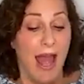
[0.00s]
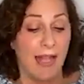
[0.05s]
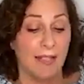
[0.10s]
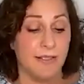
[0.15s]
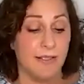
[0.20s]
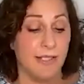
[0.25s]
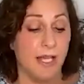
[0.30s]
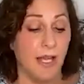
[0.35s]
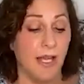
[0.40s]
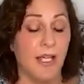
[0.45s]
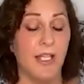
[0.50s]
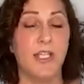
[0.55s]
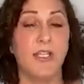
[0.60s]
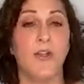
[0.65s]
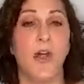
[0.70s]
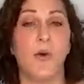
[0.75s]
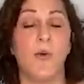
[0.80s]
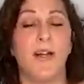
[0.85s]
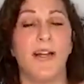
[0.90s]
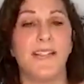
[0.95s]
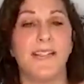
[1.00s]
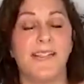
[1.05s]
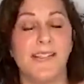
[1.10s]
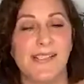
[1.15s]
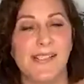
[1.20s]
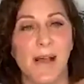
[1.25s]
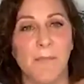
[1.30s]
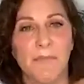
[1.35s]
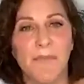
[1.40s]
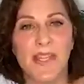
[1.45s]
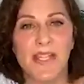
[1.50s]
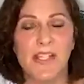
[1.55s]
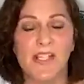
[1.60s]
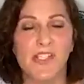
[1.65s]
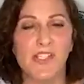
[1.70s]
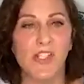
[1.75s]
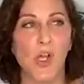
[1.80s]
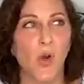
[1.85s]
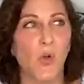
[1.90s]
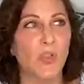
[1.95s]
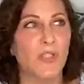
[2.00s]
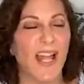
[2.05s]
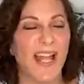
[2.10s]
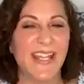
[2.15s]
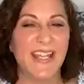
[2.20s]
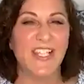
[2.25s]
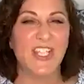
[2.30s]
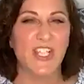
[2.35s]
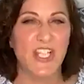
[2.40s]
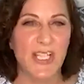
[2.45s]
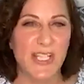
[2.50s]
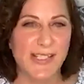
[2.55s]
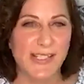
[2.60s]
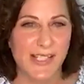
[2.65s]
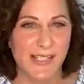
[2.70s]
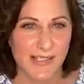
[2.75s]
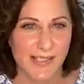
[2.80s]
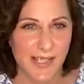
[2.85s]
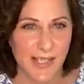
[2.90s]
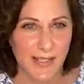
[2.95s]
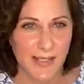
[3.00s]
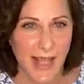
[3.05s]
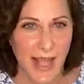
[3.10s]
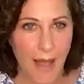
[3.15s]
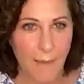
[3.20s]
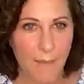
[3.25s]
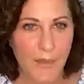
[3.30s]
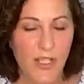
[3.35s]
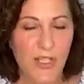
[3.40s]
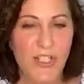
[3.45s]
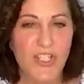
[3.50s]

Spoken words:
And, you know, it's something so like Jesus in that.